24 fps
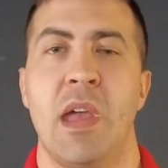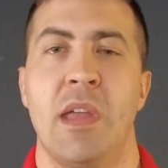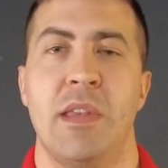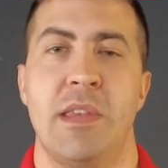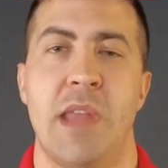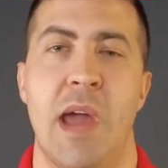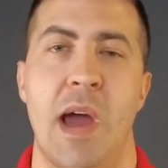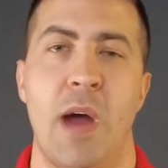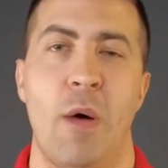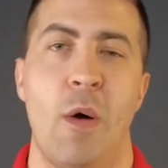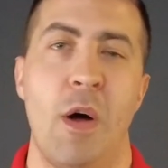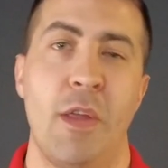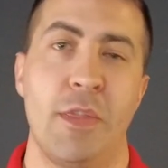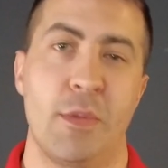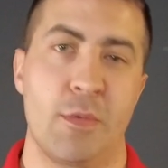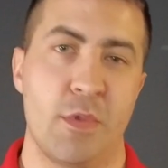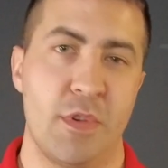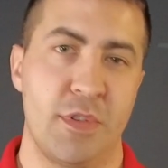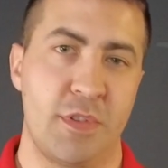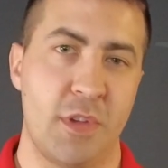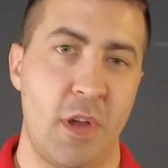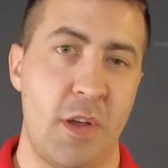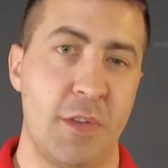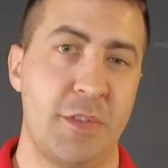Now, on the
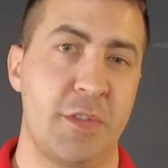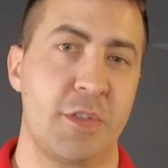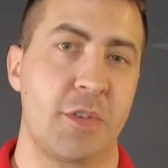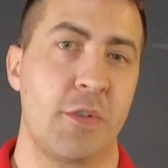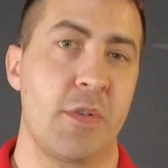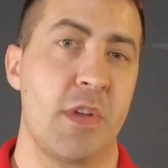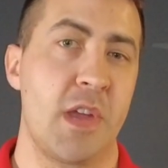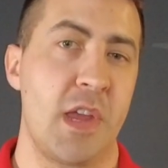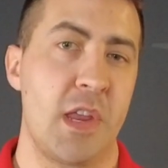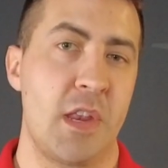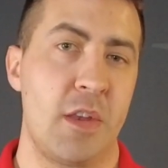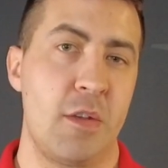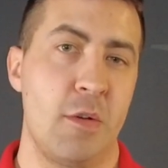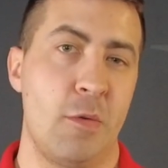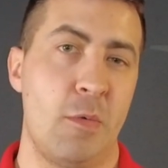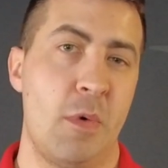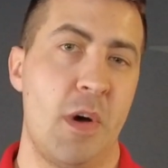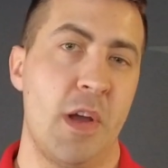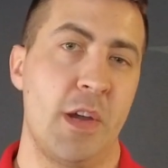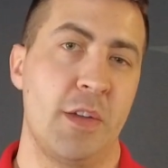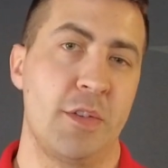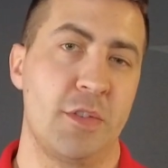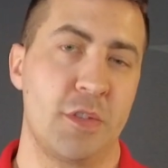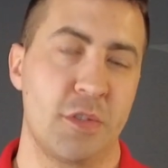results screen, you'll
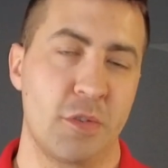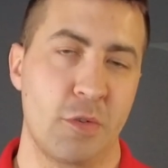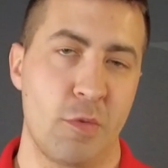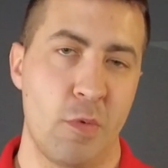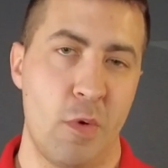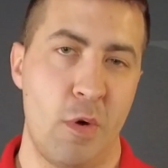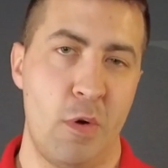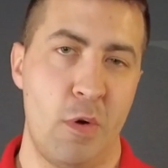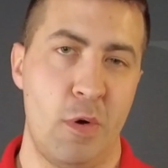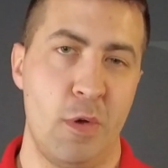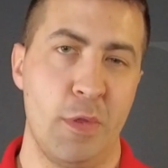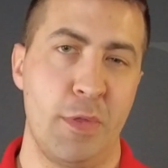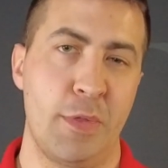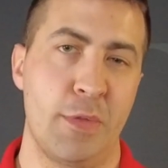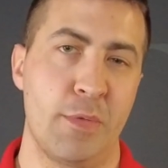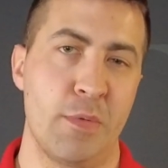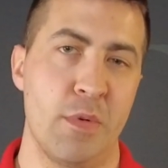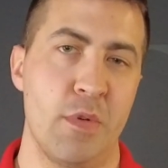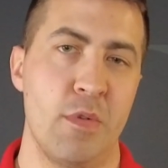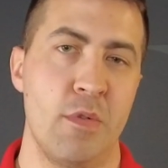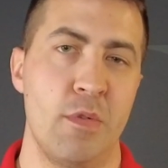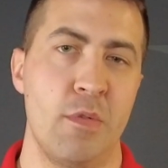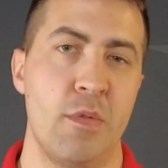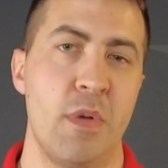want to scroll
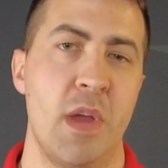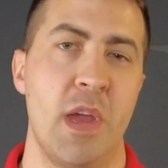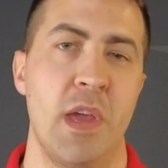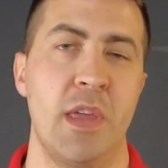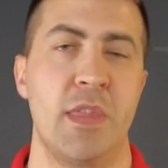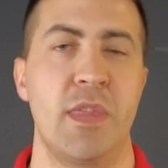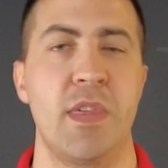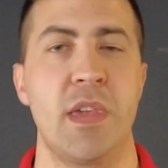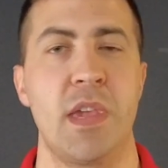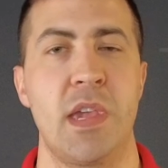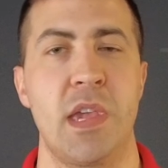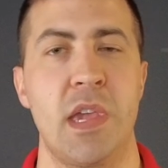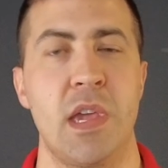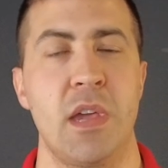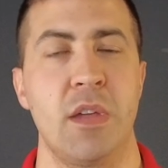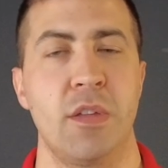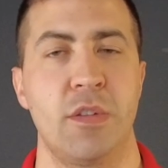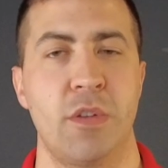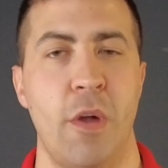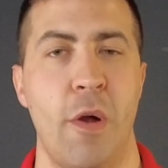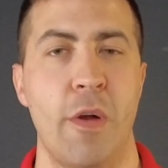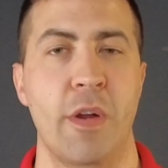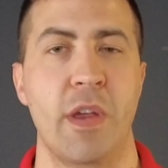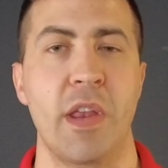through the
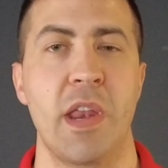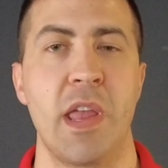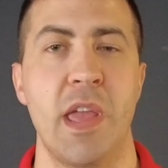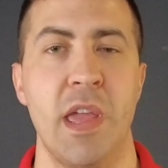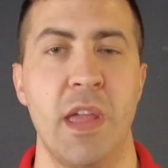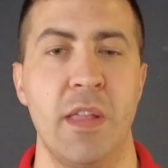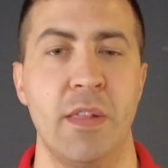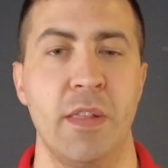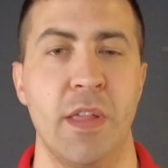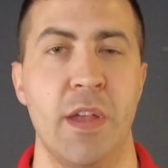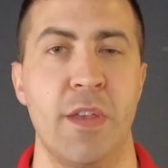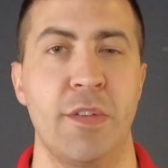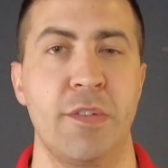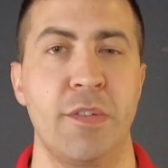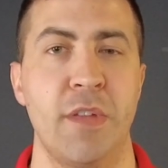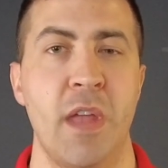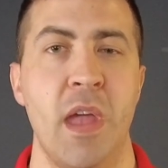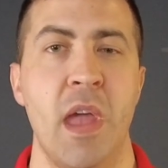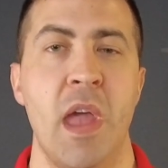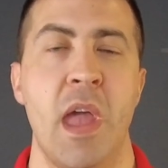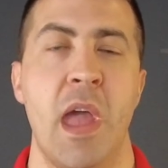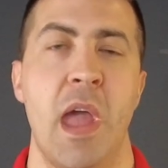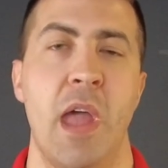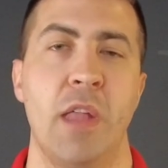target hit list
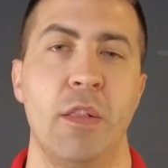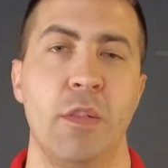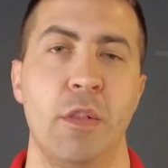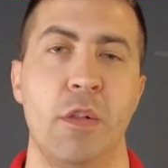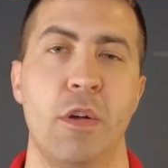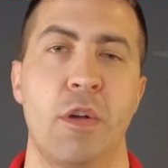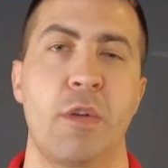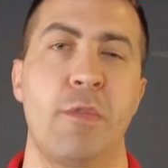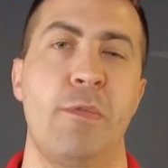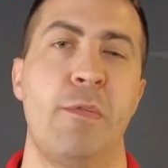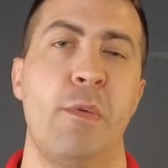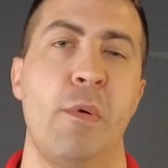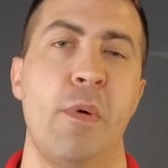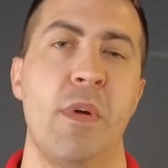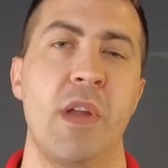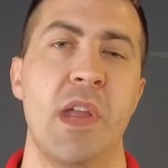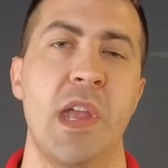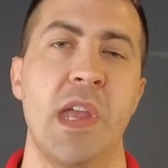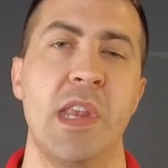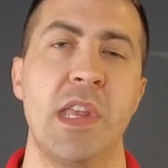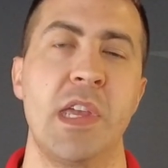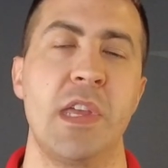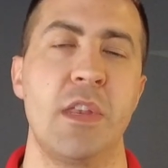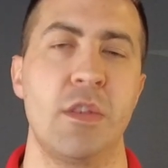and look for
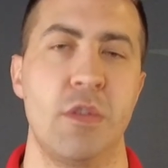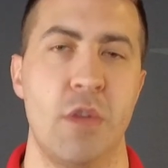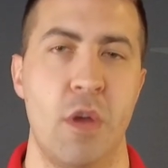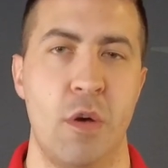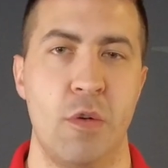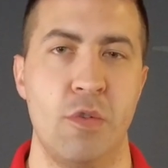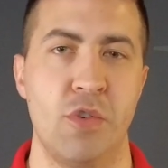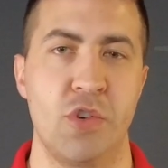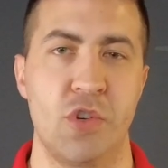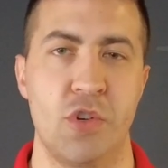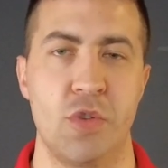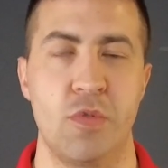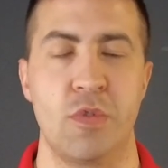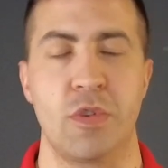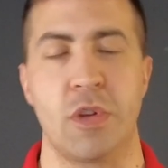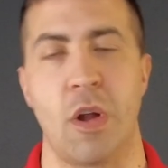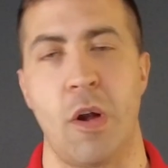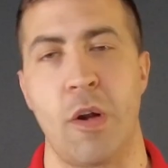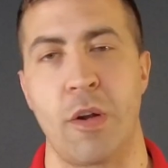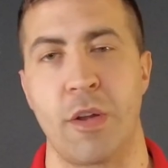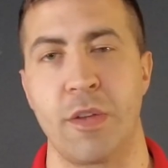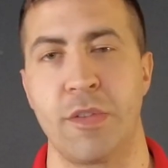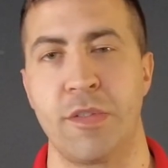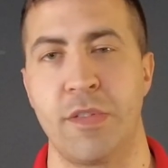any no-shoot
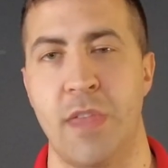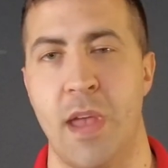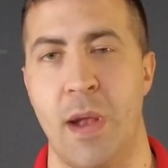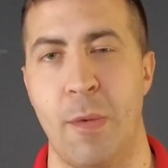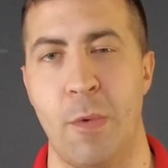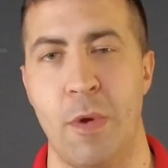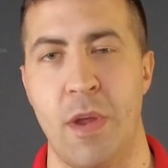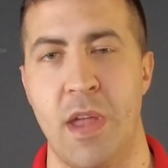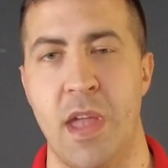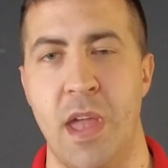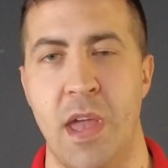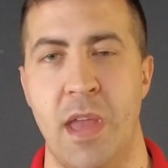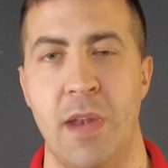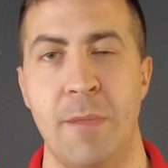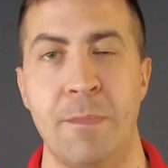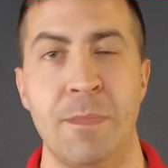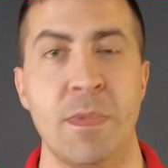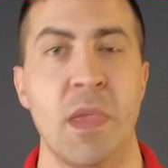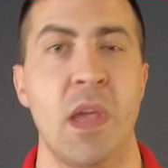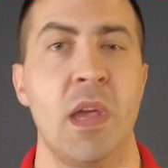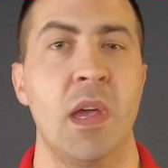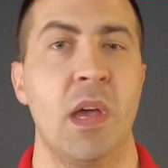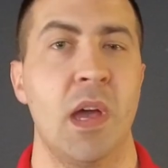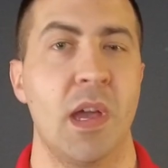targets that were hit.
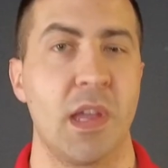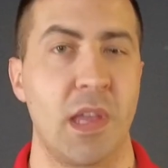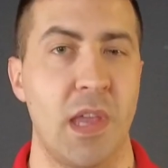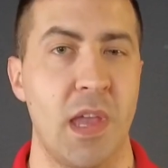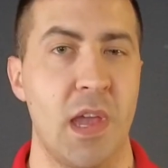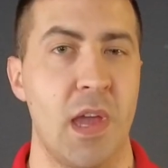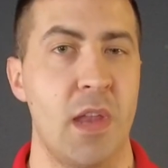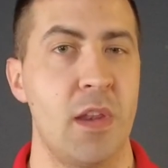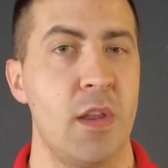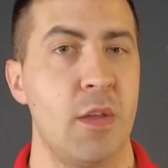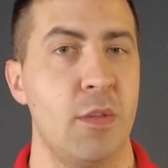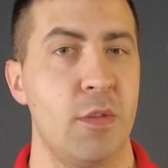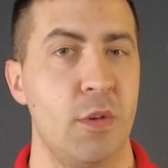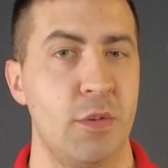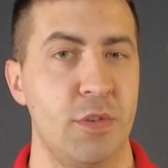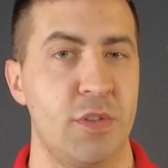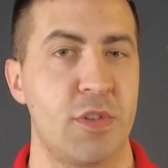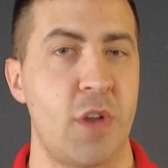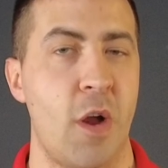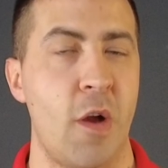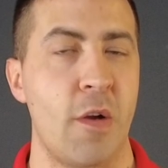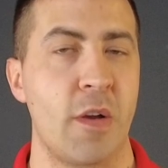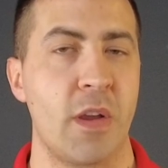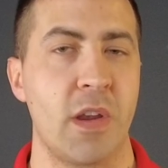Again, those
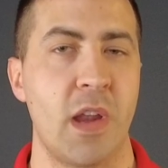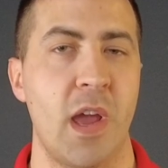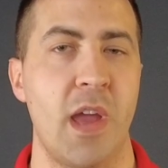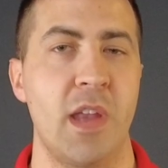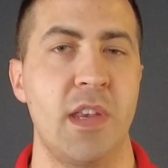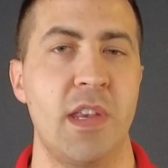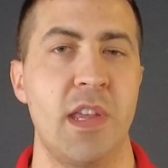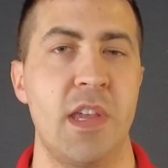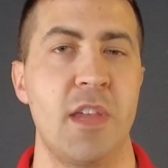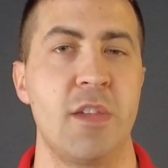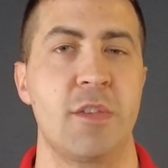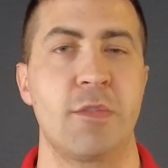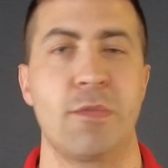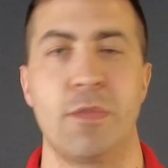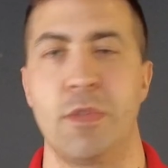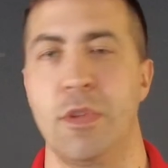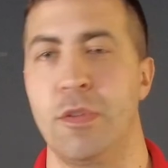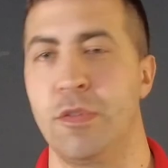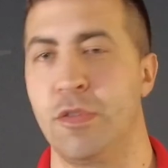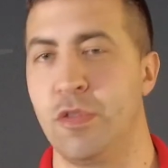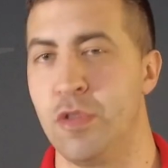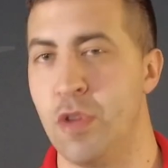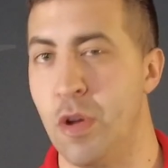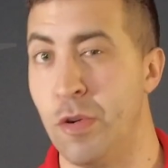target IDs for
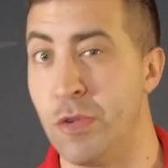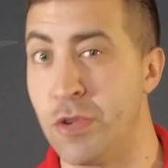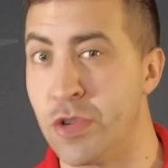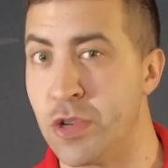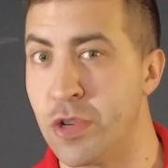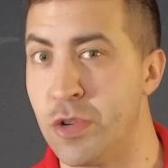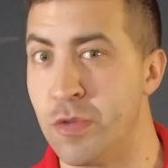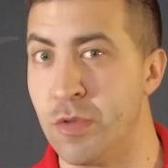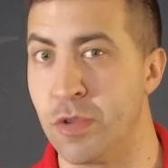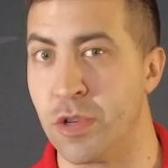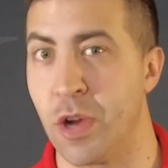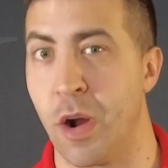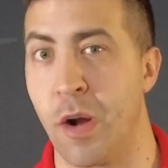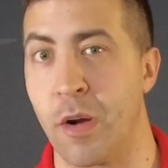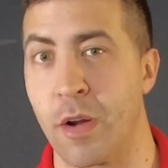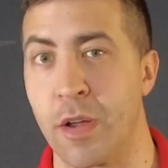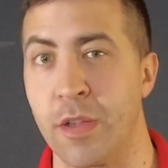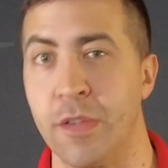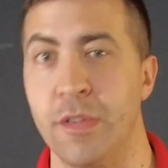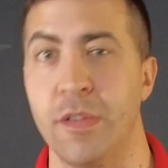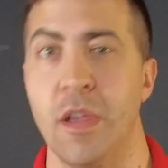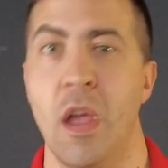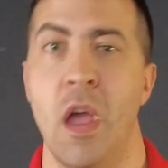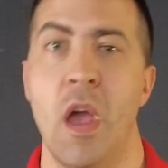those no-shoot
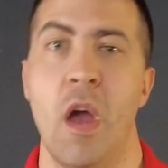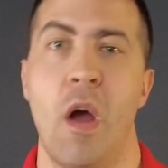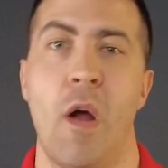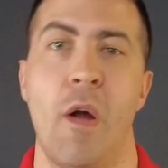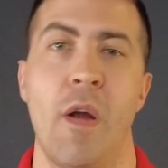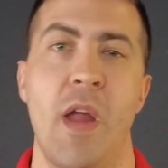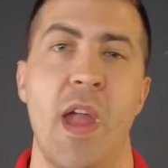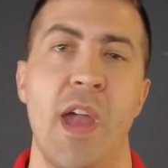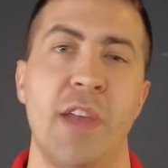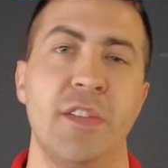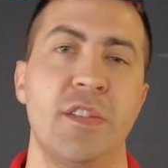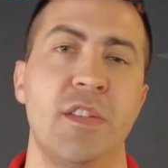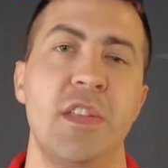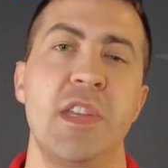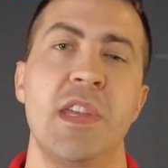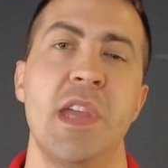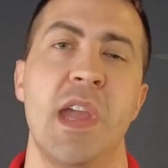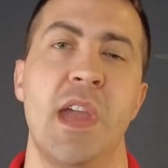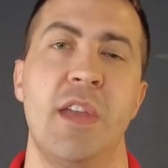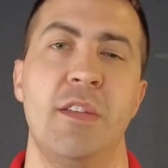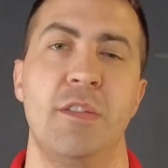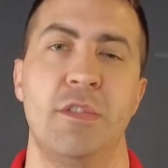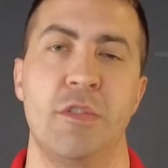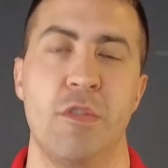targets are
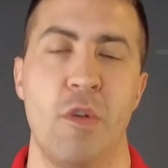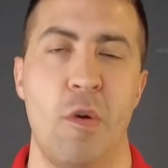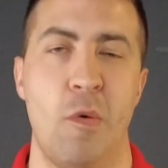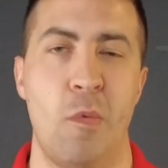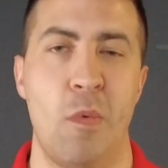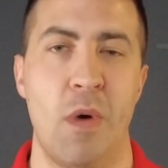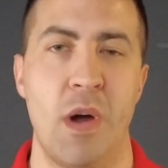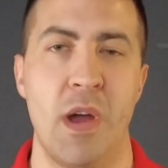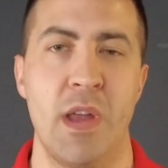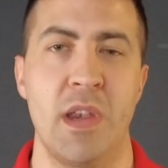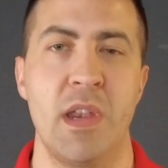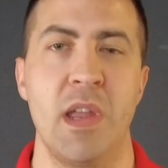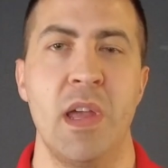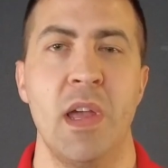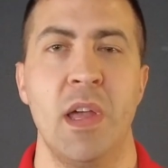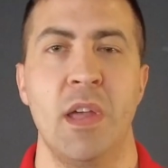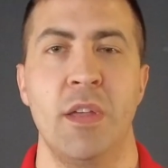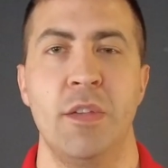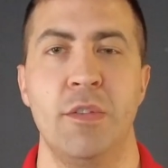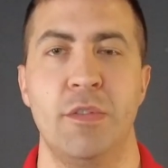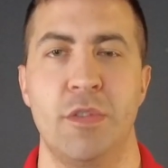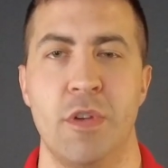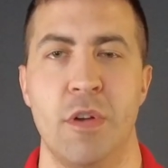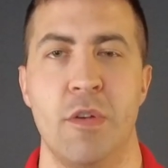STA01,
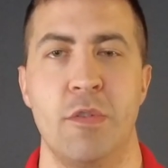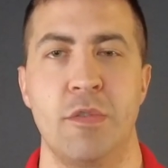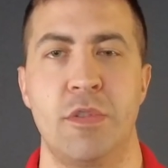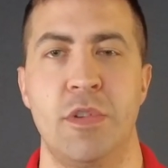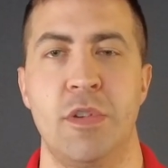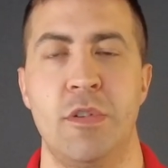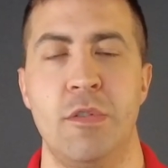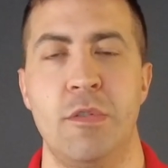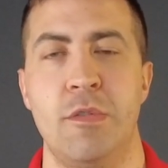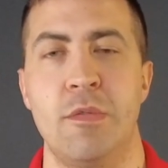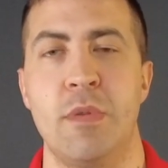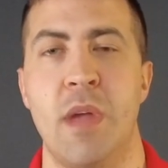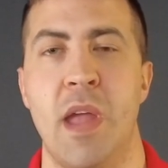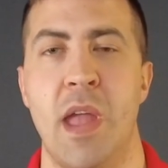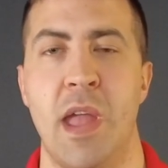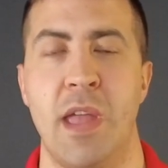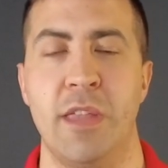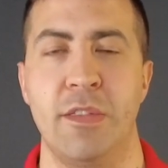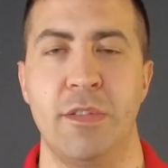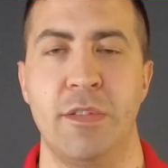02, and